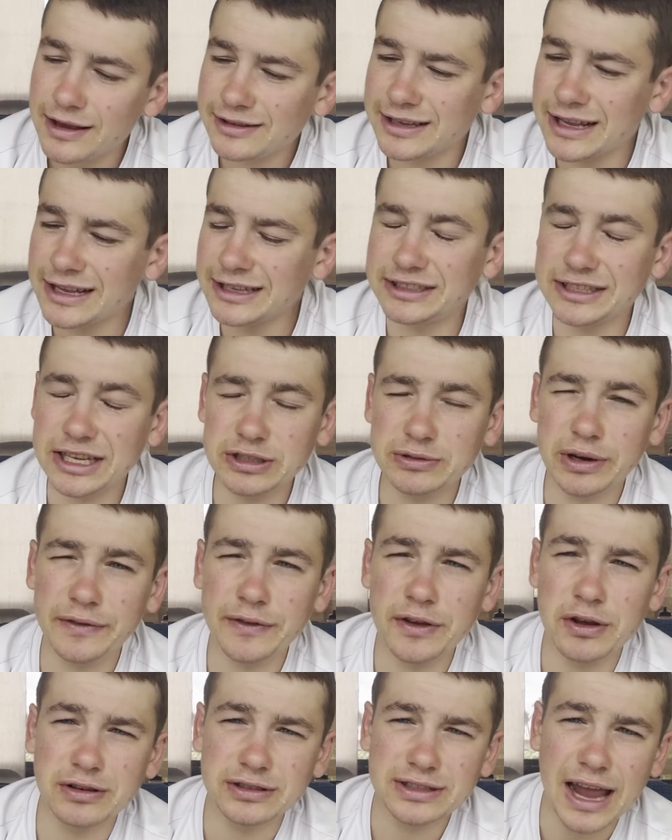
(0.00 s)
Since this
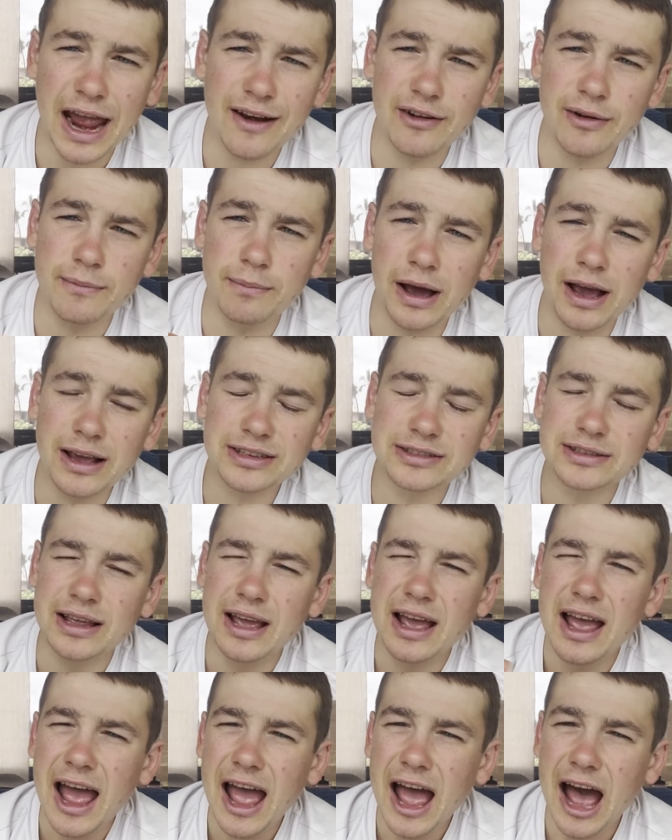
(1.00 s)
review was kind of a bust,
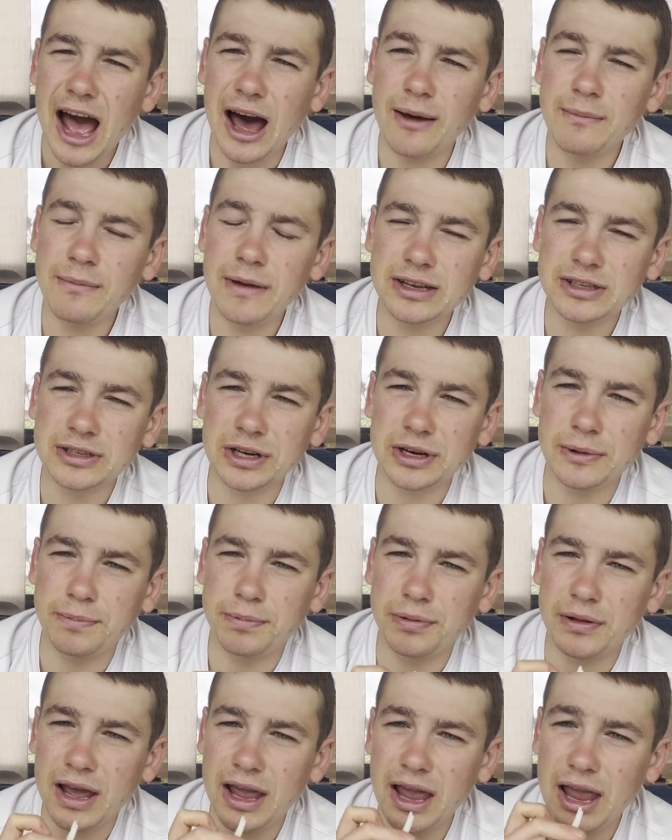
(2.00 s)
I'll make sure to
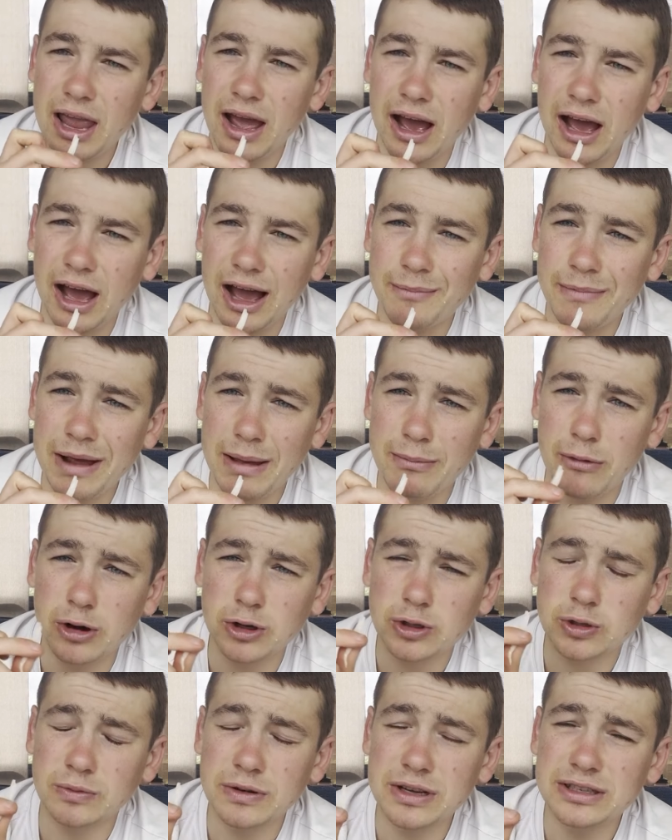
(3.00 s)
play uh, my
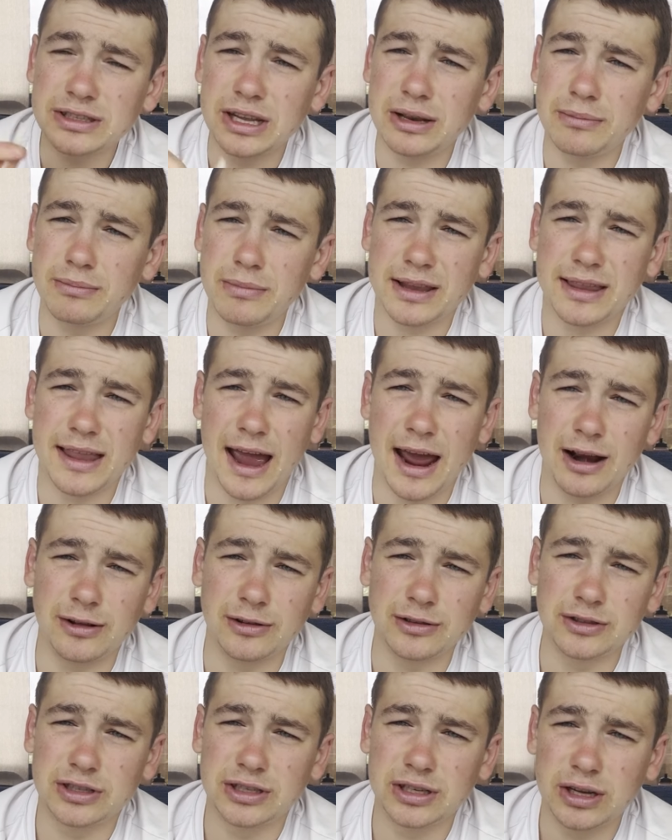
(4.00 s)
most recent
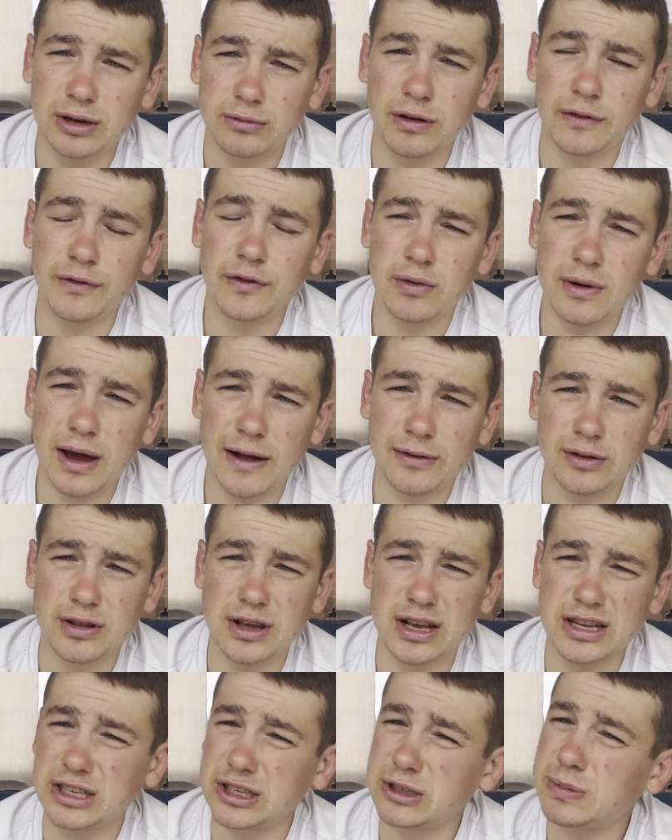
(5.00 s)
McDonald's review after
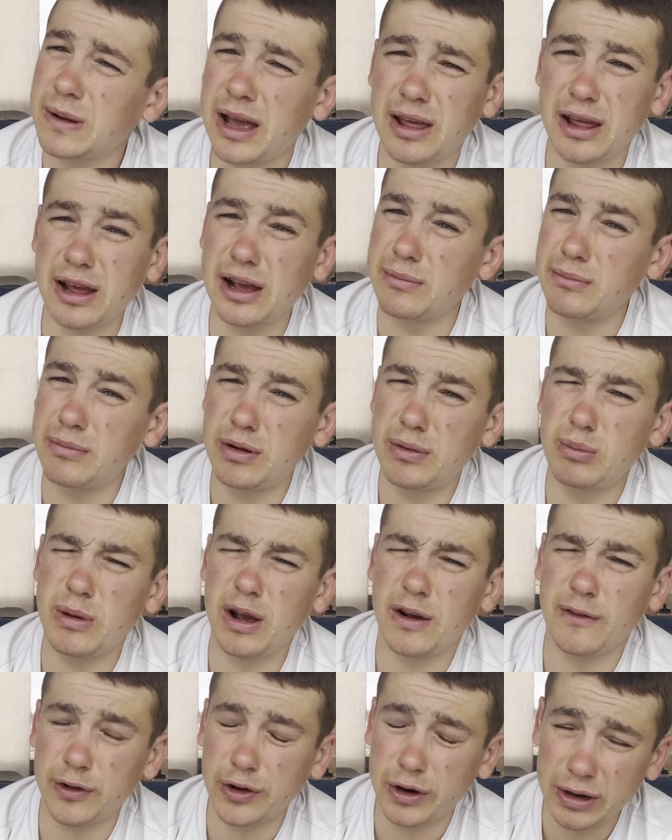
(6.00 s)
this. It's probably like a
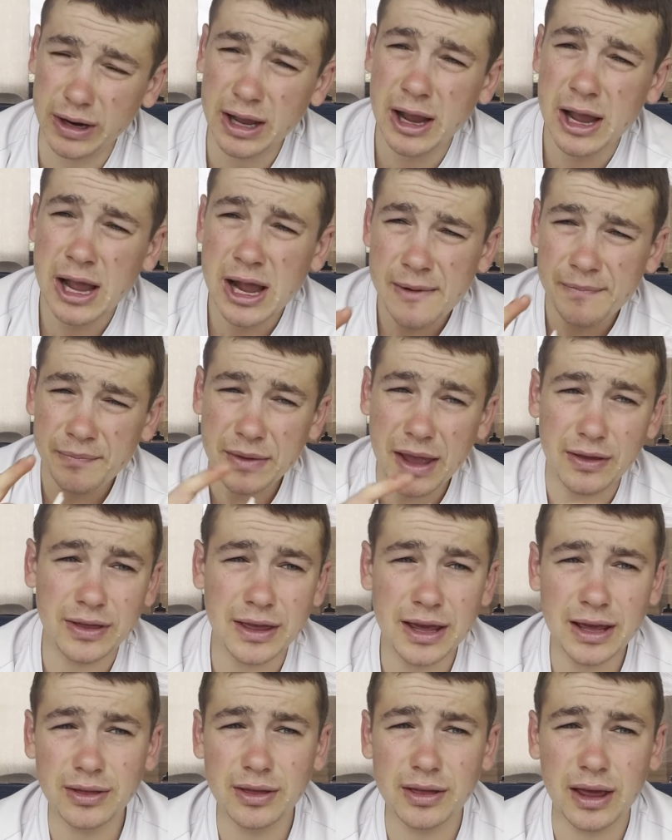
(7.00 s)
McFlurry. I
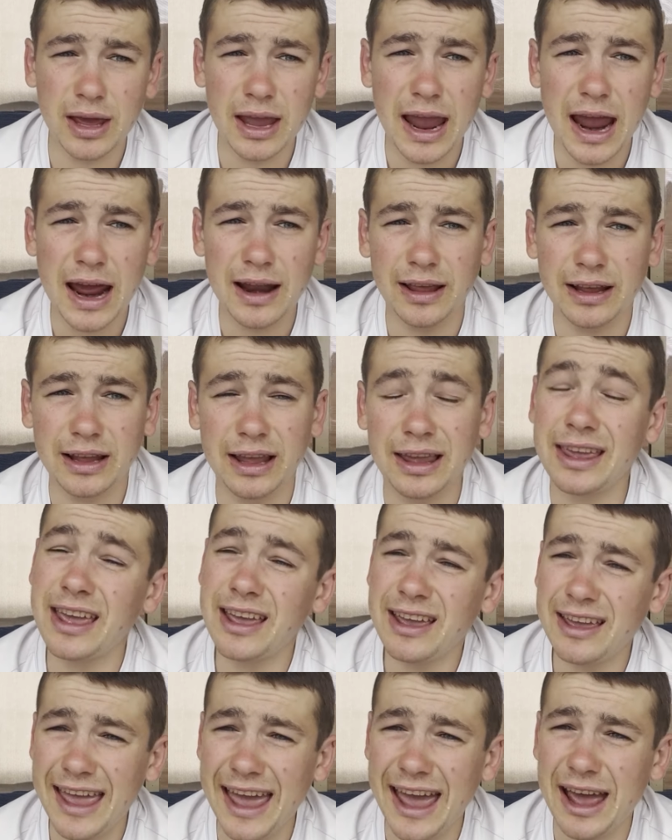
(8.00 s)
think they had like a
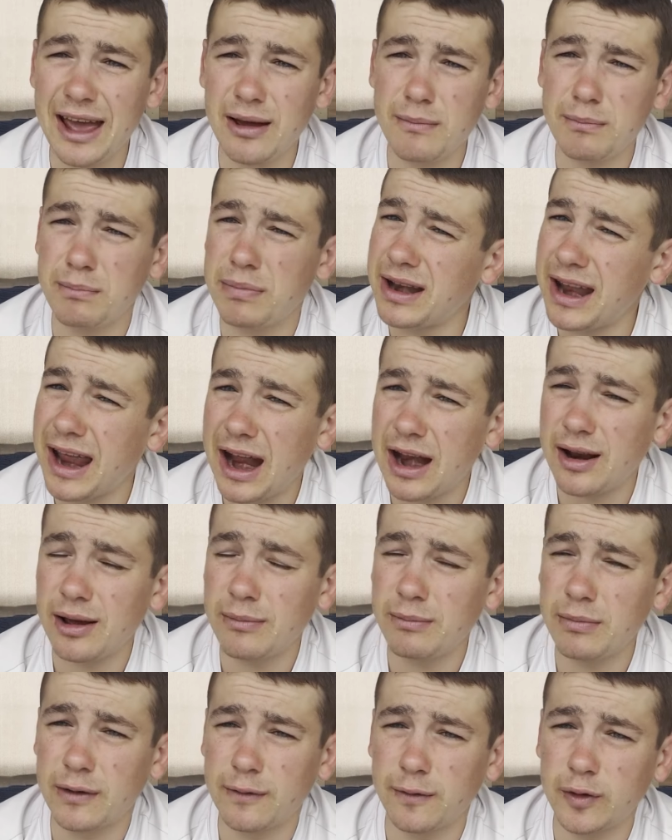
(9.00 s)
Kit Kat banana
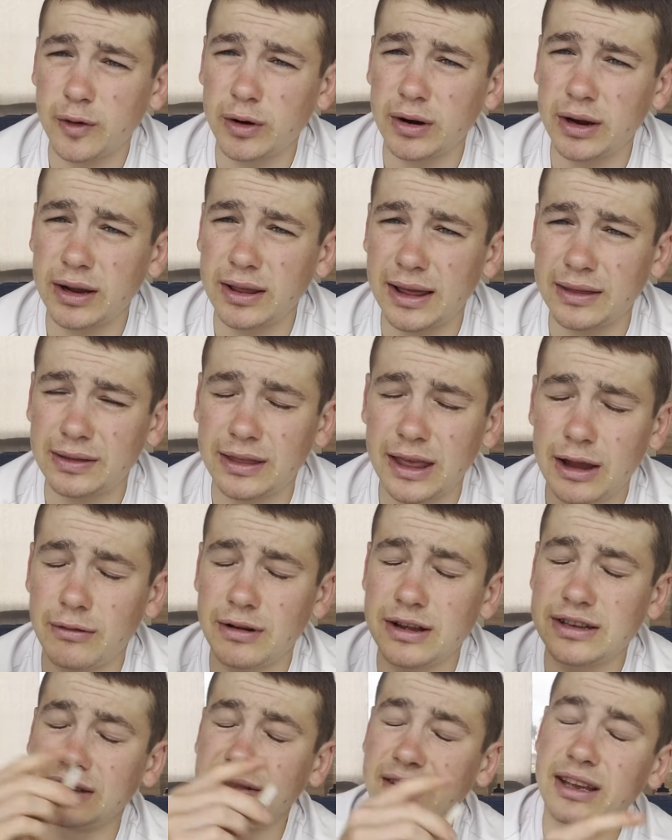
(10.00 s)
McFlurry that they
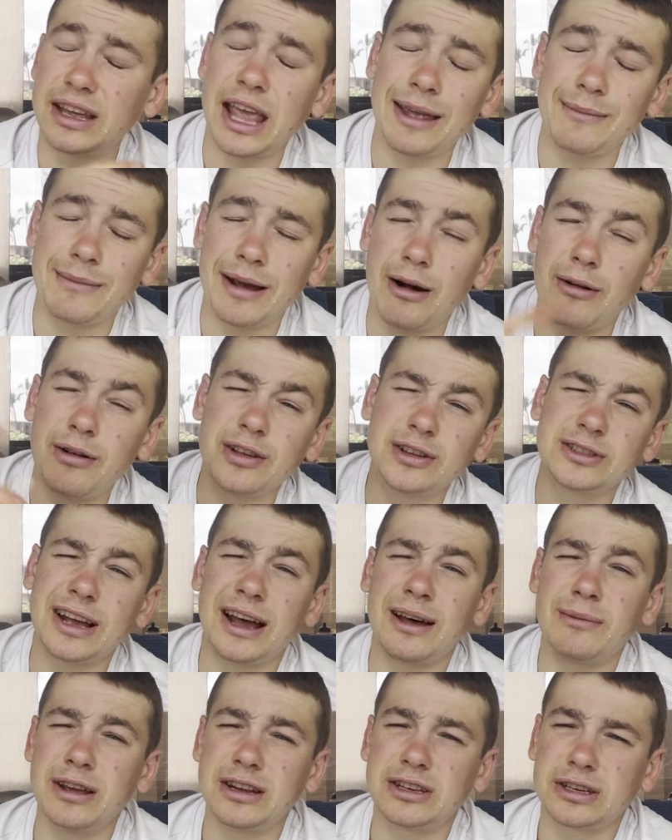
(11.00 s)
recently came out with. So
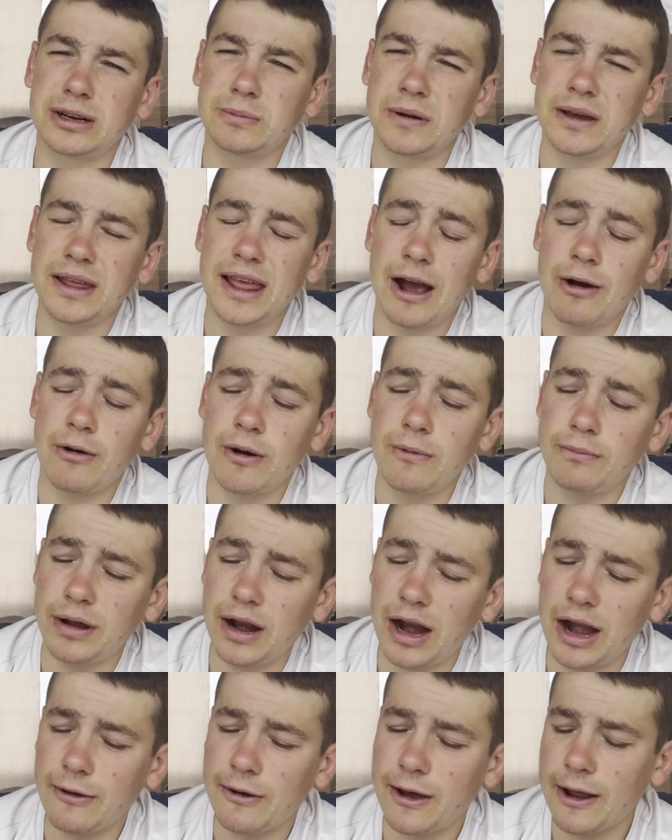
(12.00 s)
I'll make sure to play that one. But
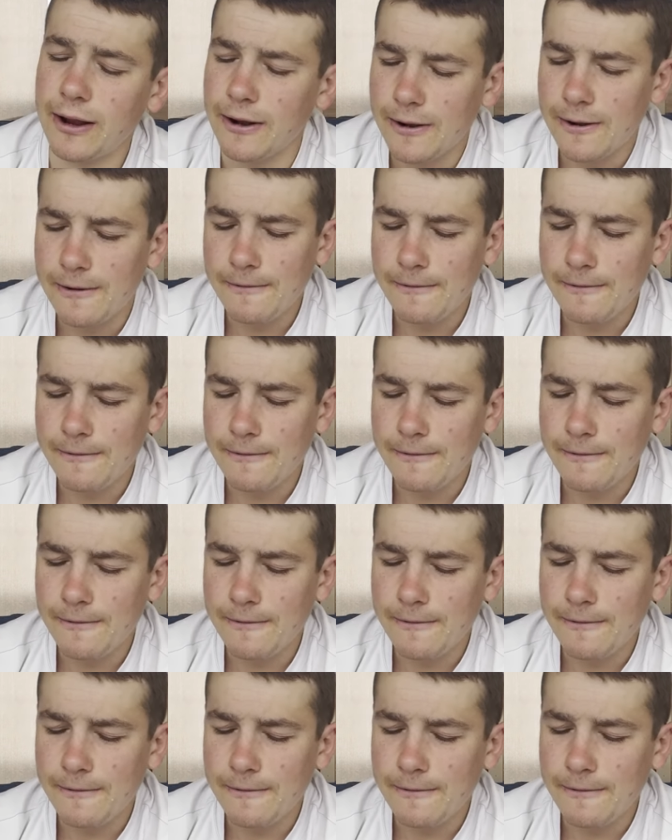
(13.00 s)
anyway,